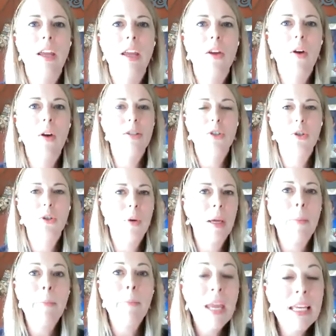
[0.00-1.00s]
that you guys are
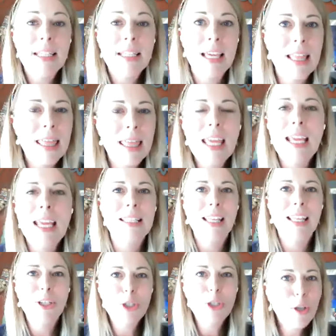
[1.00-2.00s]
doing amazing
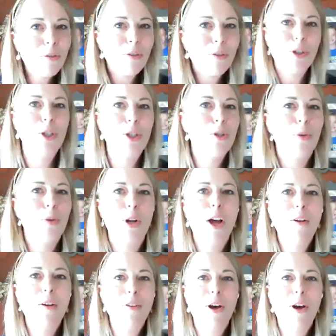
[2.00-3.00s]
things. Like Jennifer just
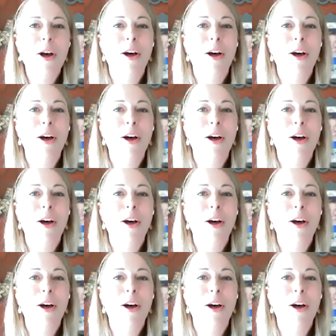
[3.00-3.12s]
read off